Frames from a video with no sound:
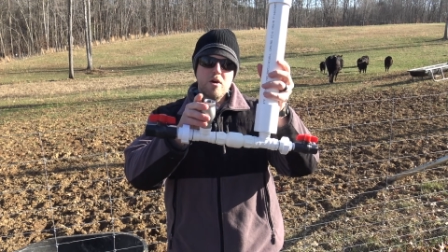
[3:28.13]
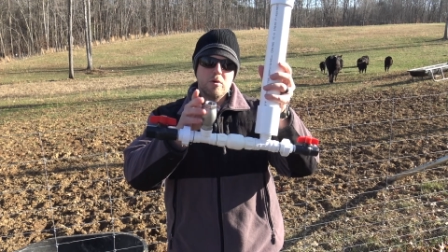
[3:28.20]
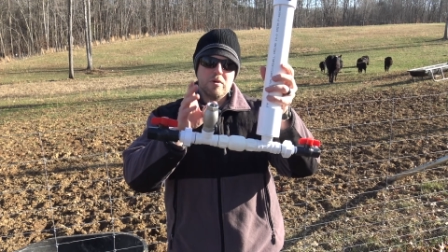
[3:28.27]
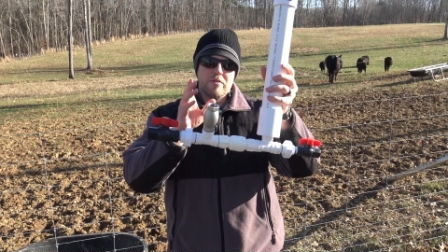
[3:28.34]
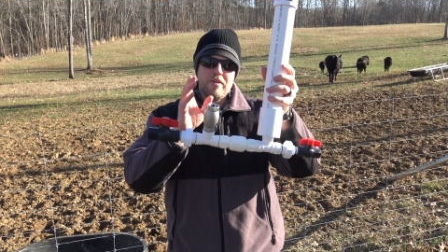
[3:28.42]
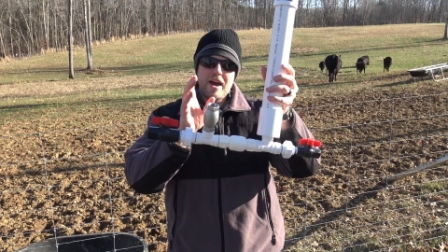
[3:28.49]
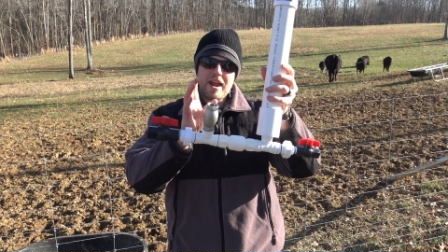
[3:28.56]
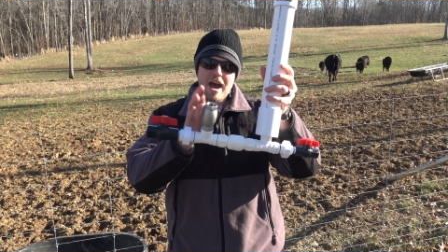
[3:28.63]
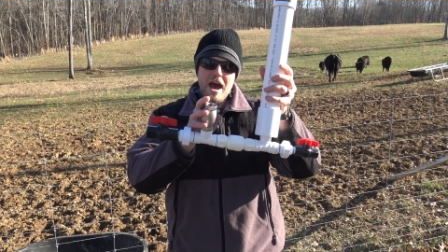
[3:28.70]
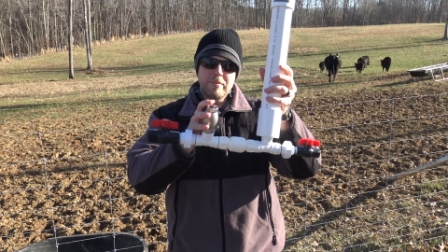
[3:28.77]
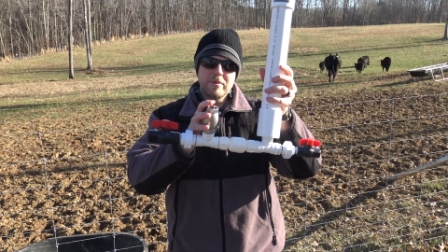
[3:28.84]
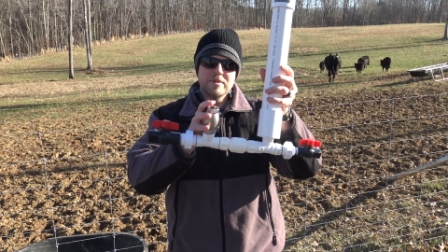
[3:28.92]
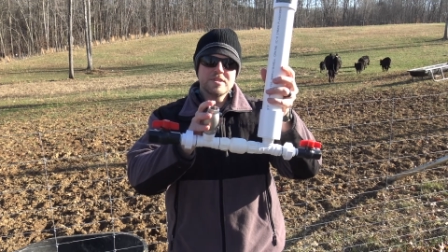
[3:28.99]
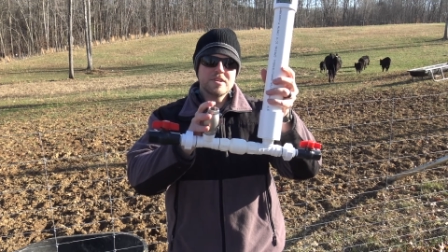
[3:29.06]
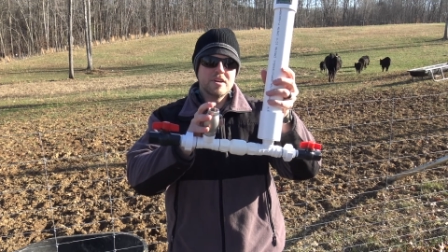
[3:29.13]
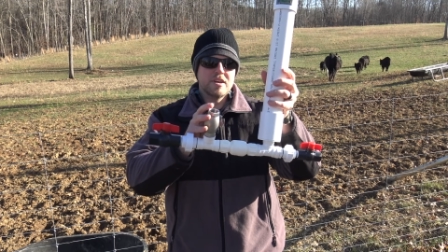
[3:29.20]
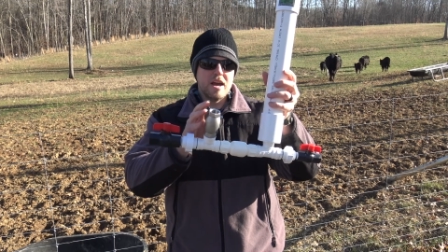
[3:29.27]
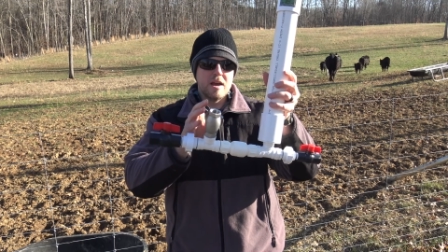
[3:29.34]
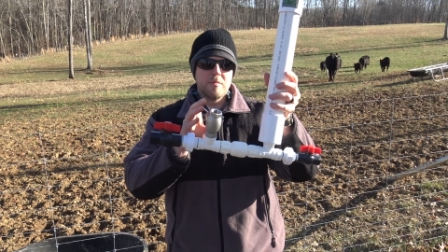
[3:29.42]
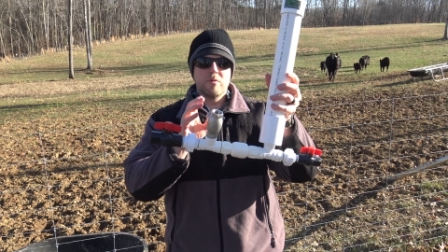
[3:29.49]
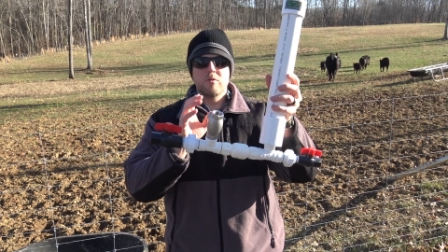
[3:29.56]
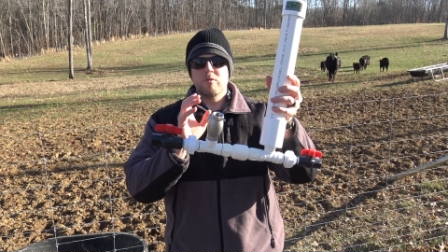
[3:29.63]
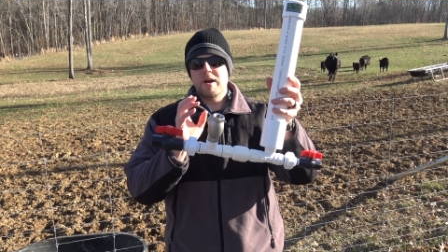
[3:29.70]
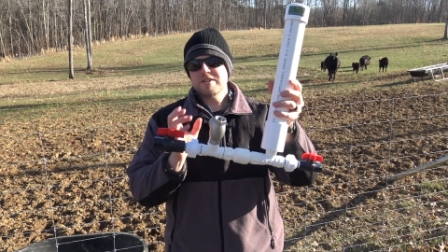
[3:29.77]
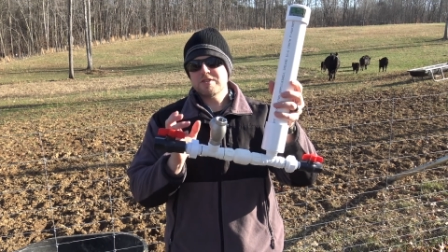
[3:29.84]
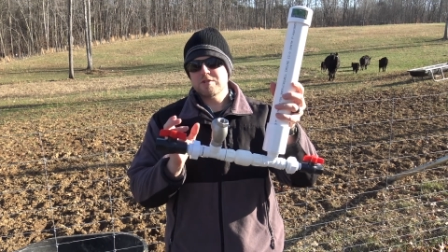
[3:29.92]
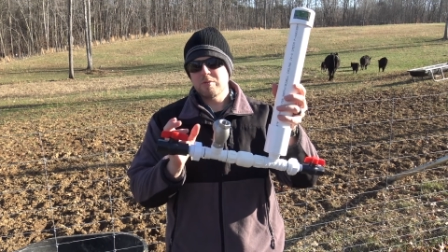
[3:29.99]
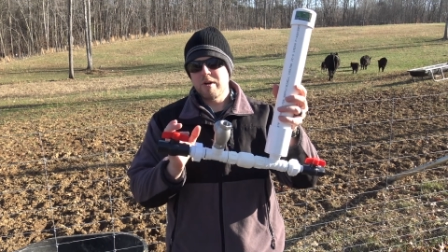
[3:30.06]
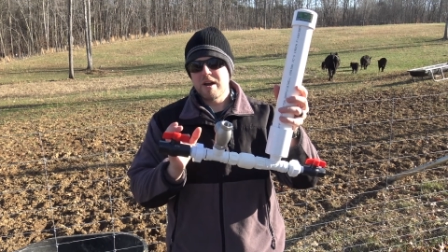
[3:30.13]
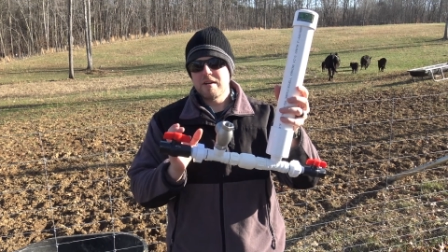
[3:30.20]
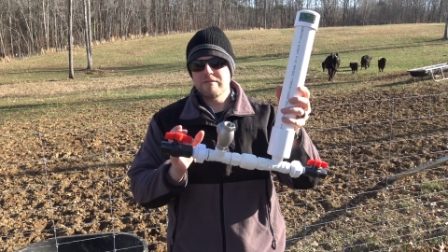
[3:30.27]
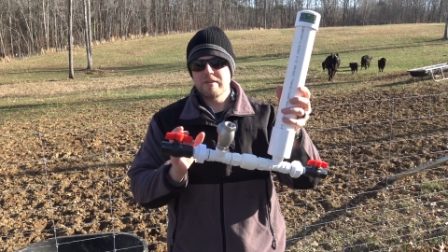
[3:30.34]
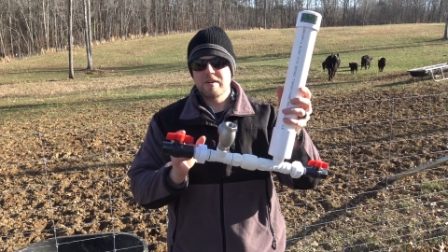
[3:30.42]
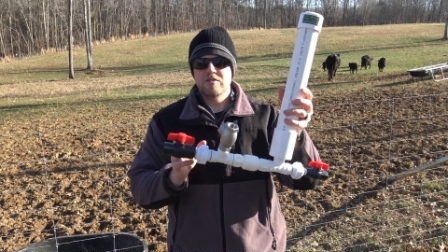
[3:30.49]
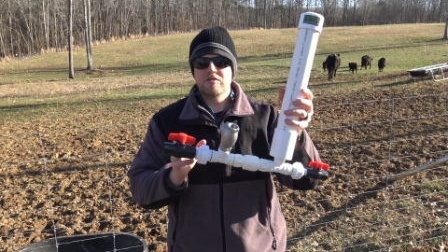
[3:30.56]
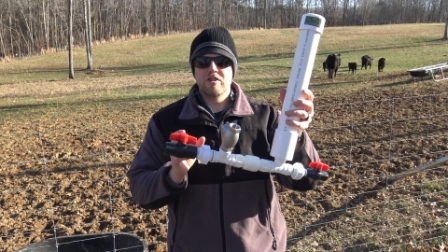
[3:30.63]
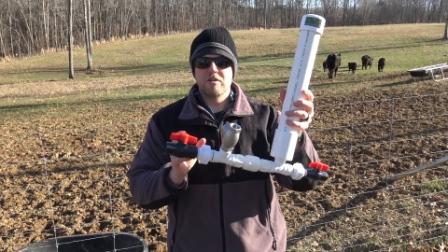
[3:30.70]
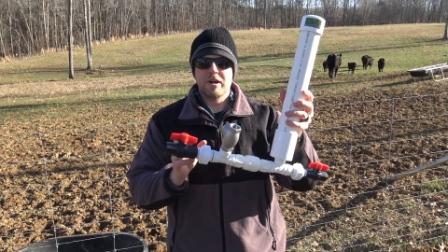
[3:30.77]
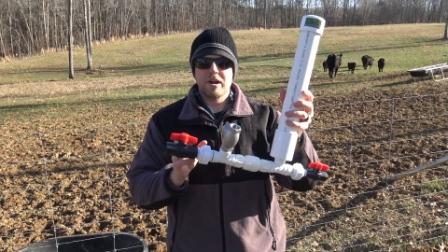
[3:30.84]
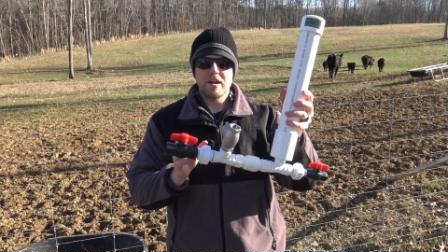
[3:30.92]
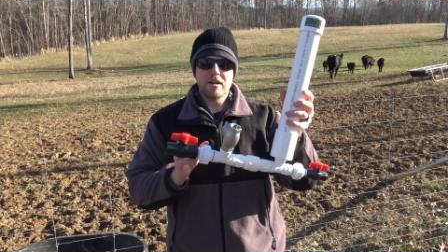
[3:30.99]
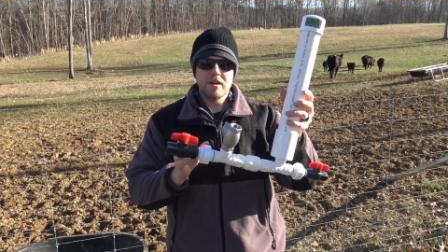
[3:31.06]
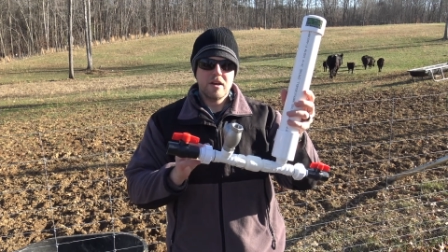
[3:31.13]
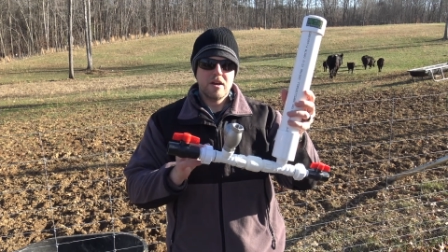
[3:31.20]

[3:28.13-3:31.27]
When that happens, a pressure wave is generated.